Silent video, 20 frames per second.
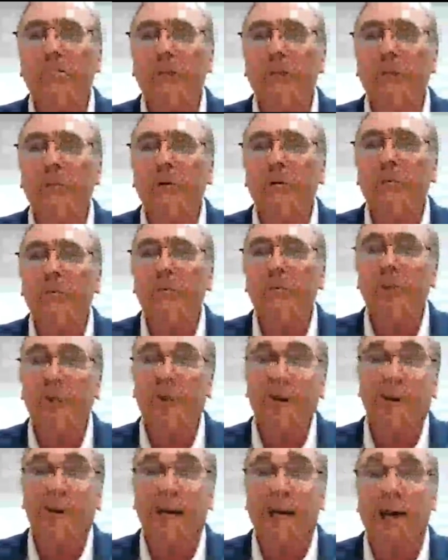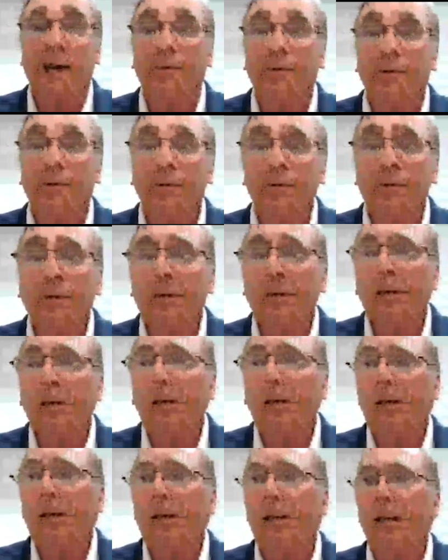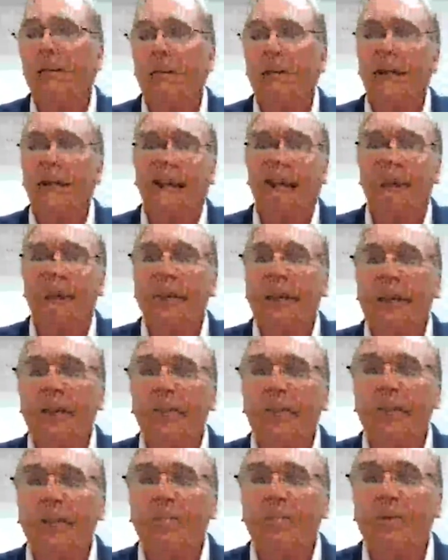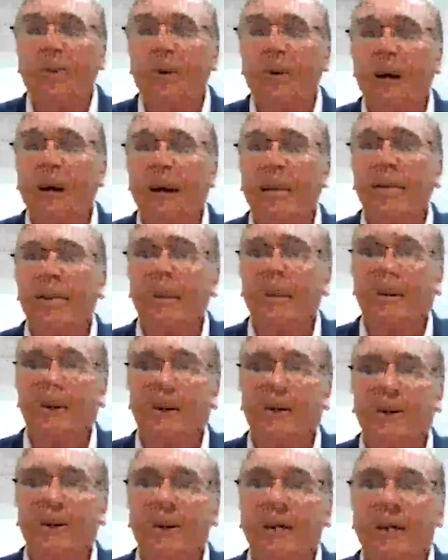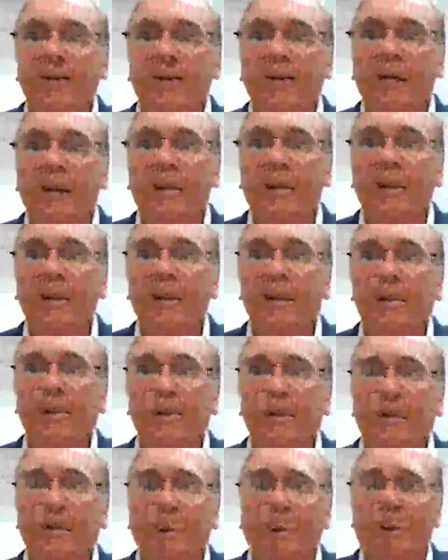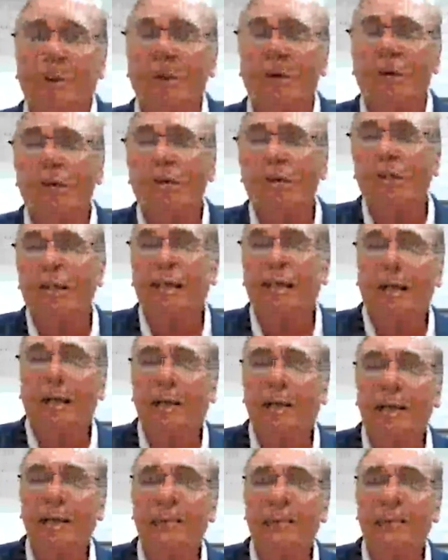people go that route. If they can't make it to the pro-ams, go to your state championships, support your state clubs,